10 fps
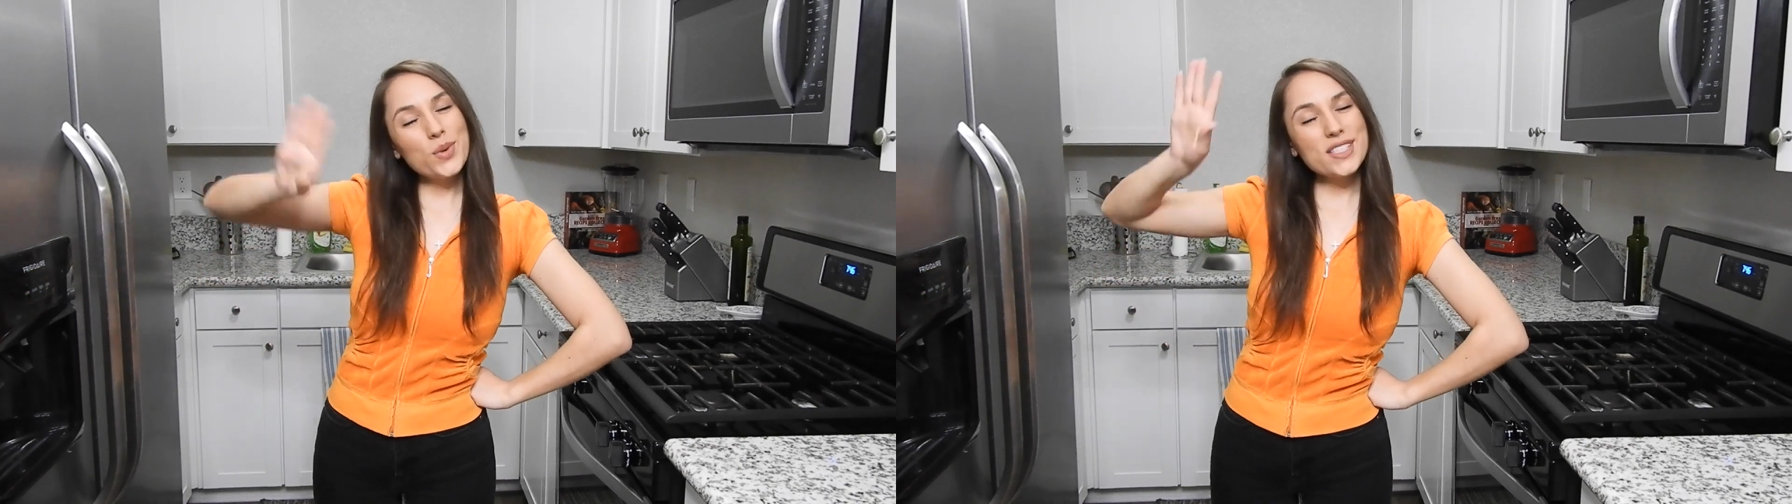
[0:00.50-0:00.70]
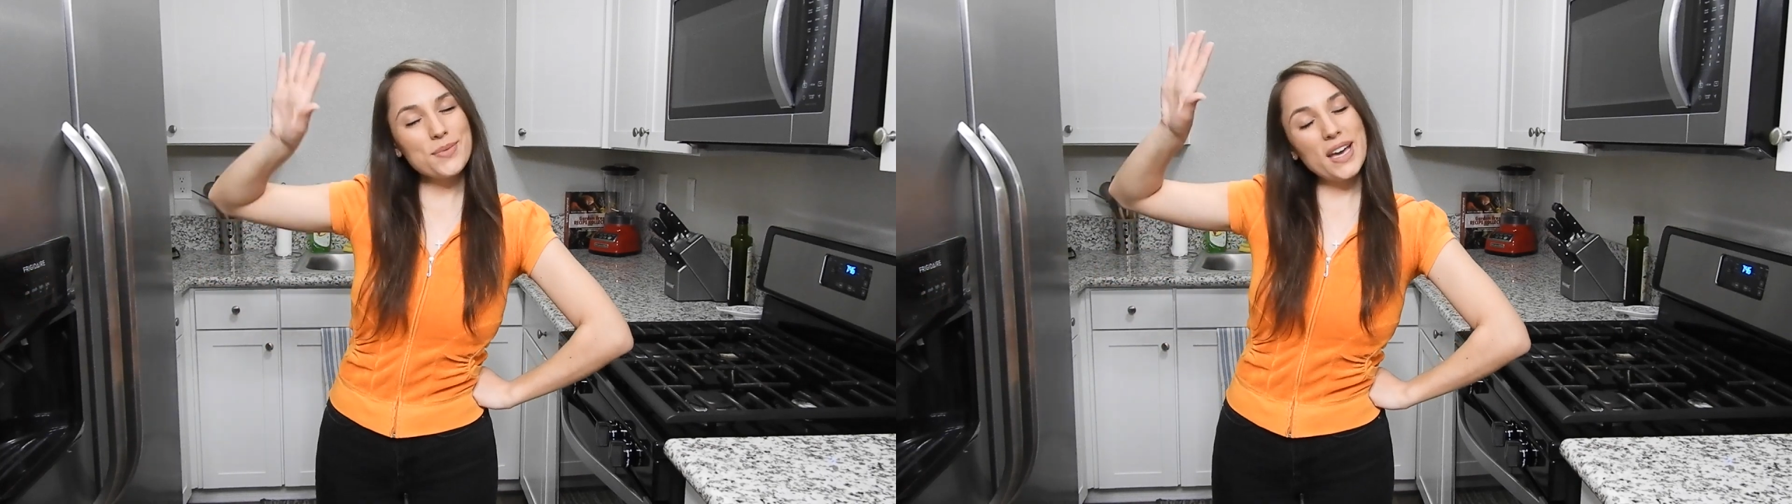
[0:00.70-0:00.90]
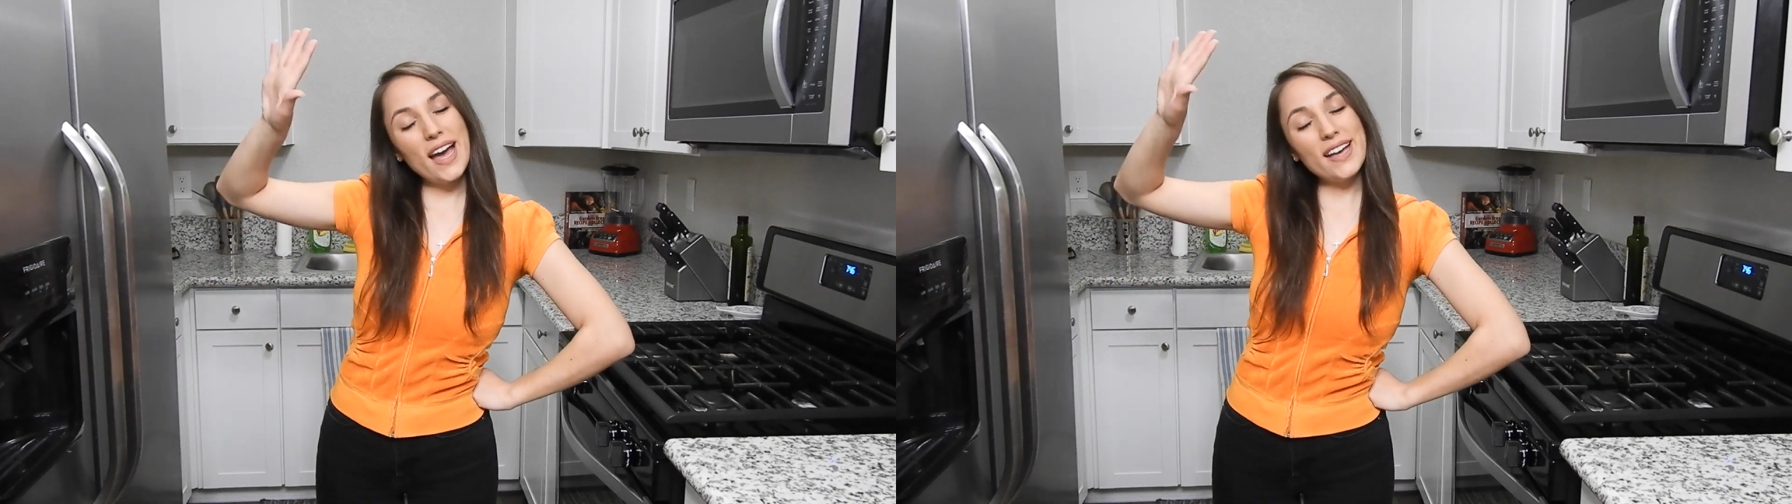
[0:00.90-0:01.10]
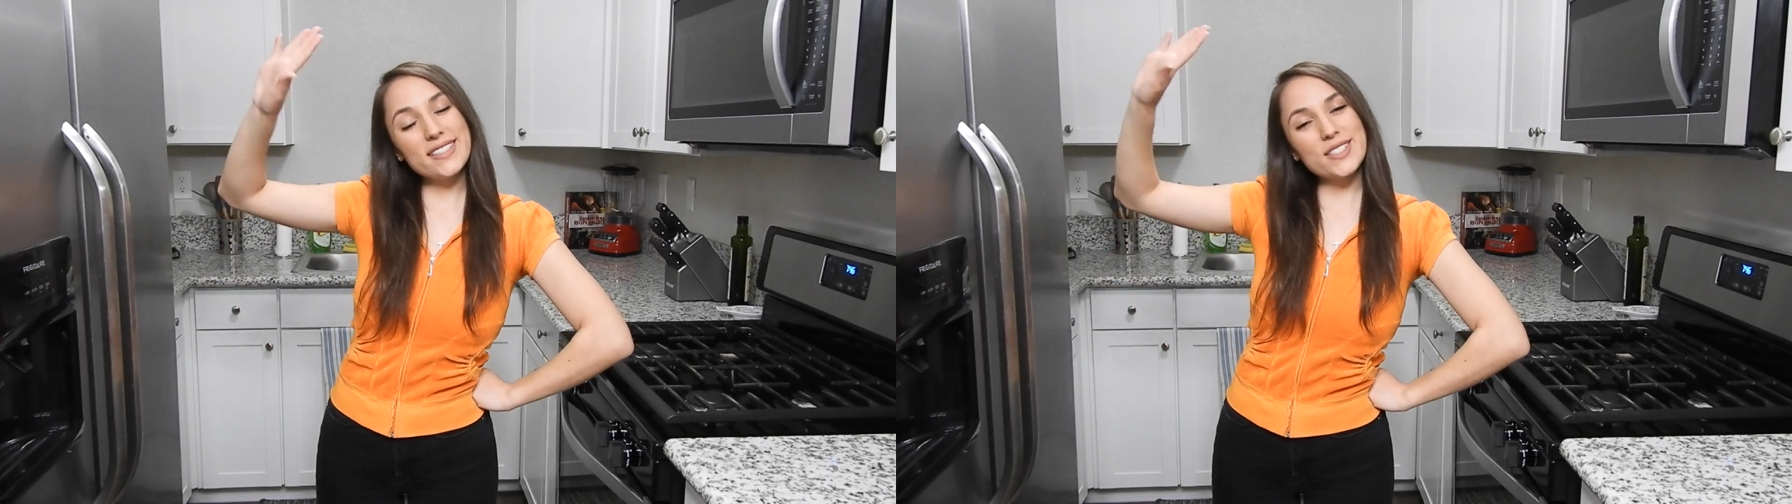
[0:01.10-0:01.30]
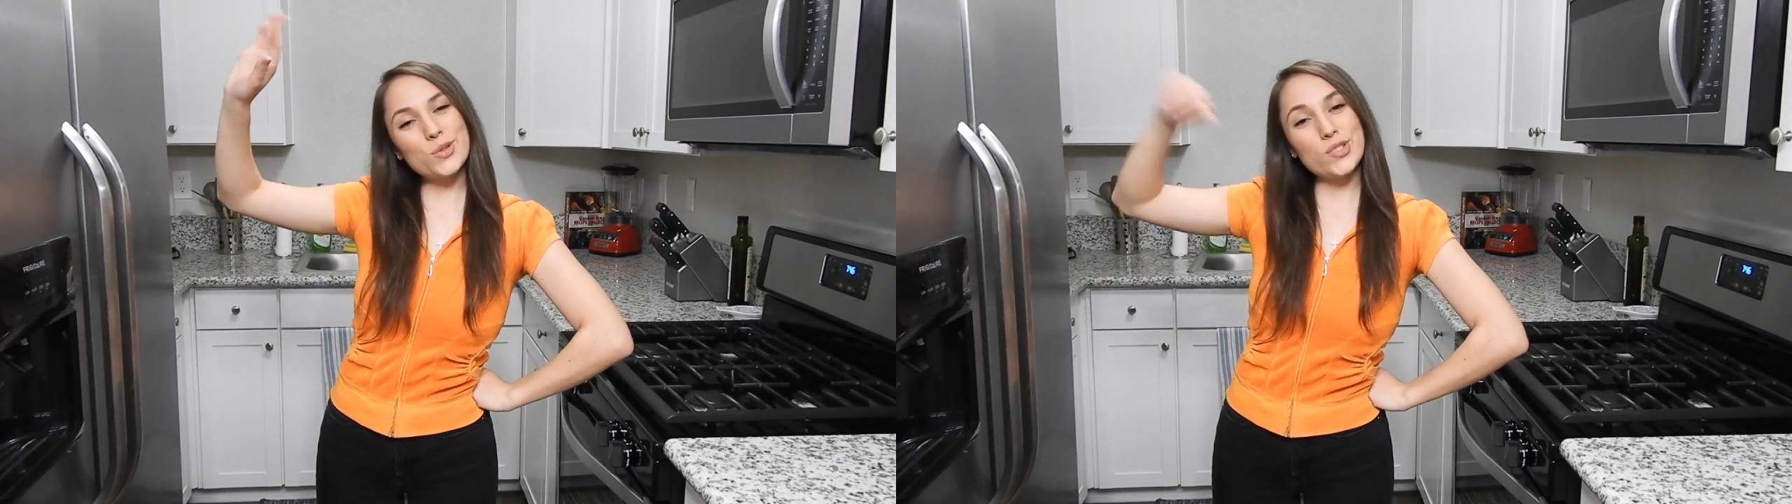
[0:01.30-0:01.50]
What's up
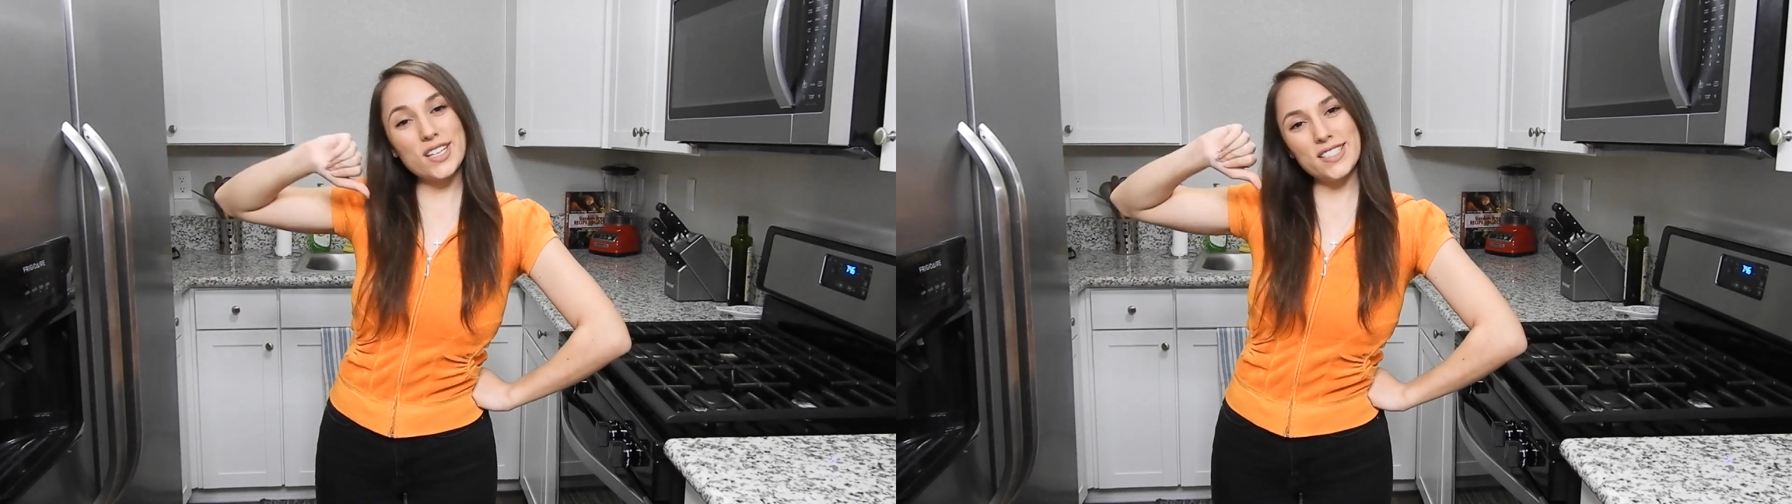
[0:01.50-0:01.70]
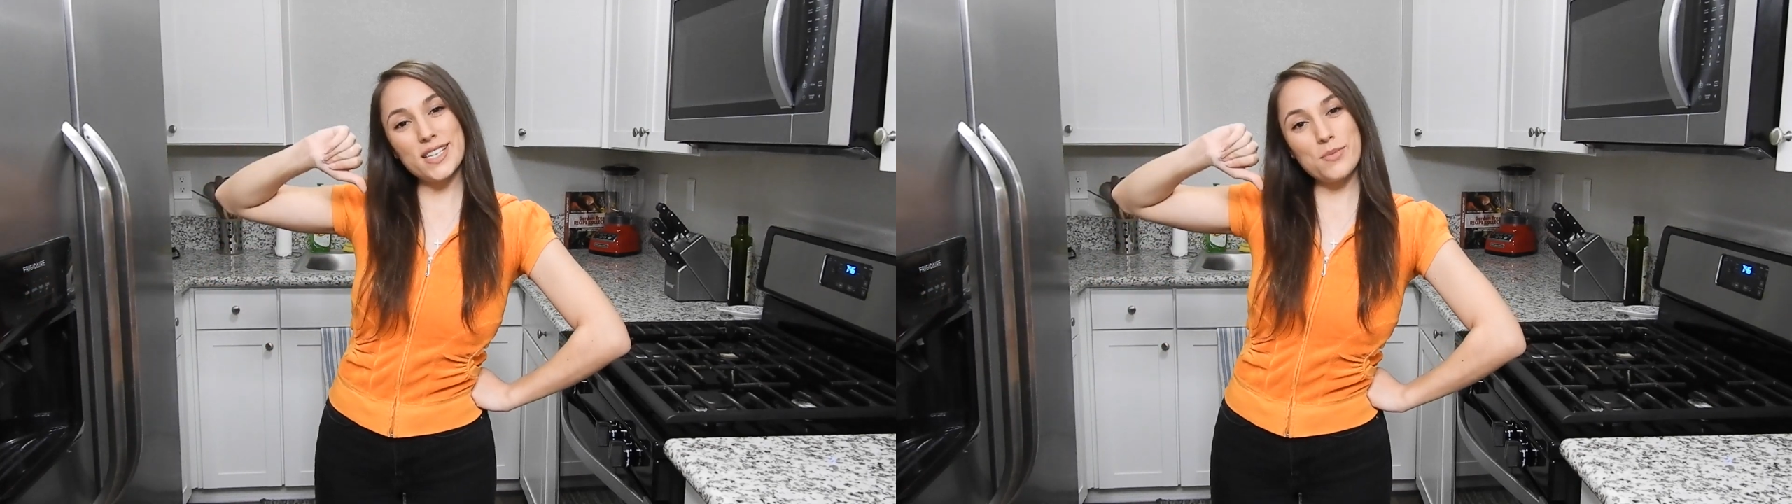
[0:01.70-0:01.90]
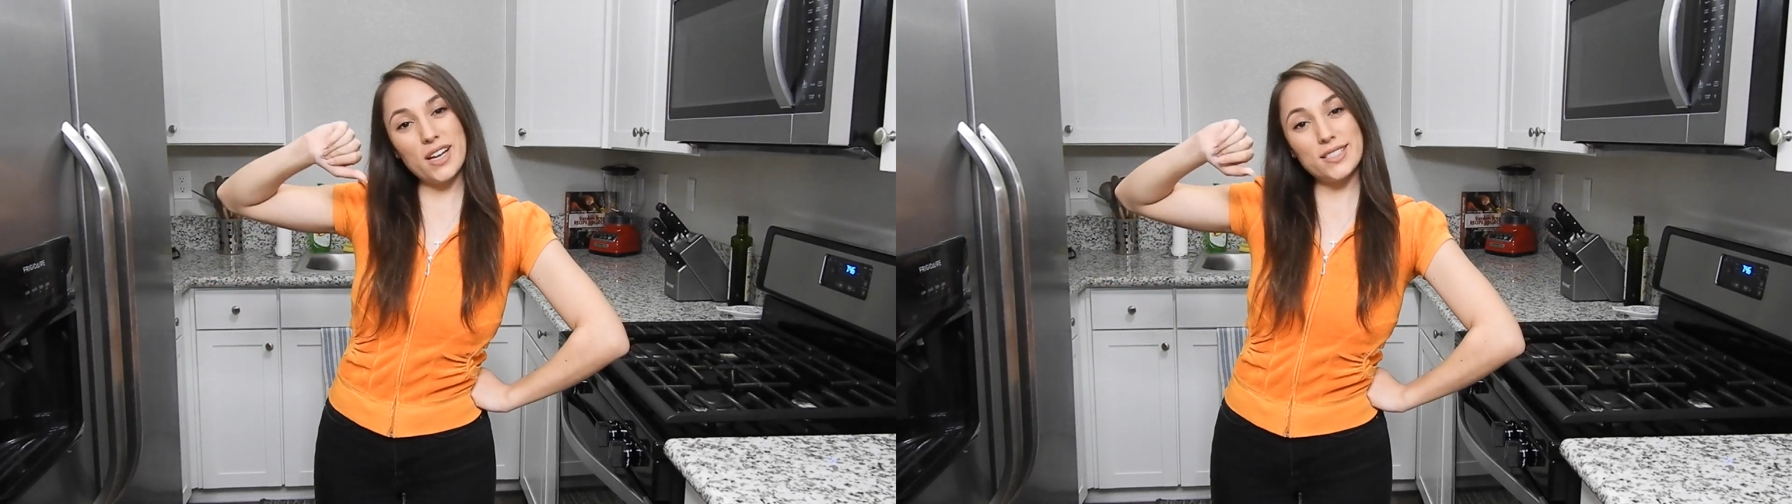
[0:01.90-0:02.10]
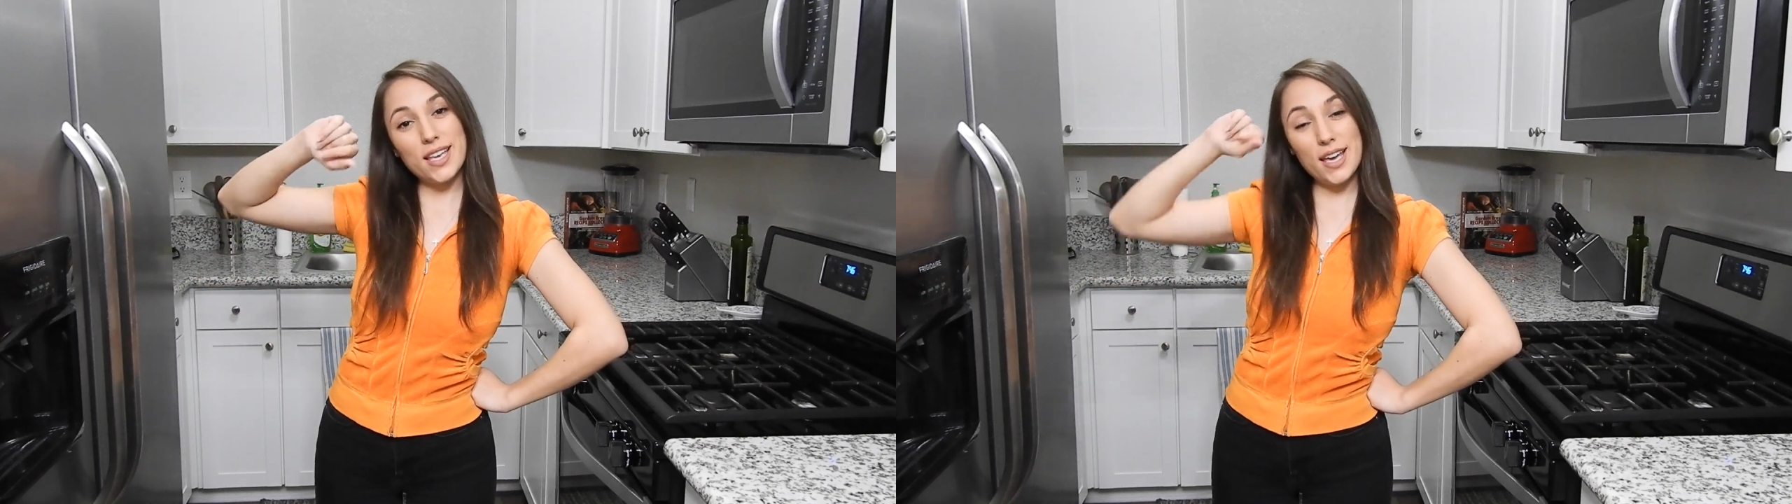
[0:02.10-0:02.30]
guys, it's Rochelle Diamante